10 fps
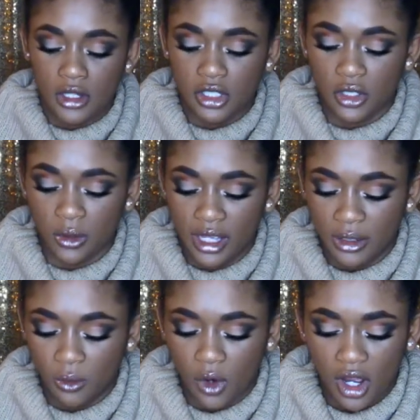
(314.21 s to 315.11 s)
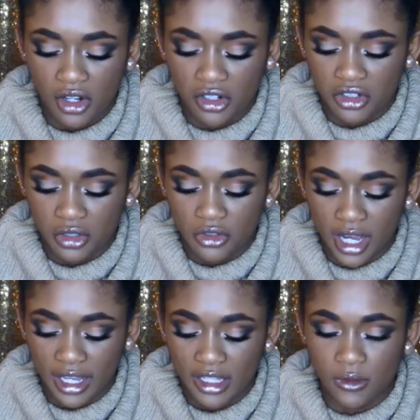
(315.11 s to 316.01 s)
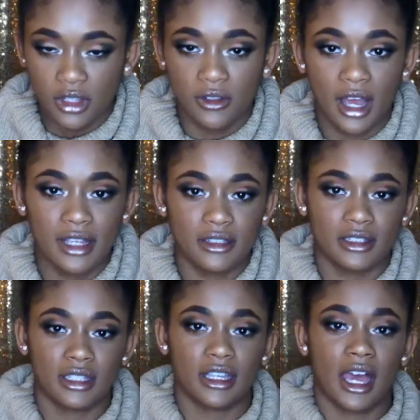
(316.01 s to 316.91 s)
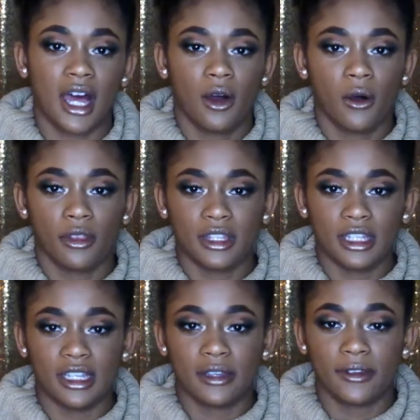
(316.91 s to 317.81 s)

do like one or two check-ins with you guys to see how the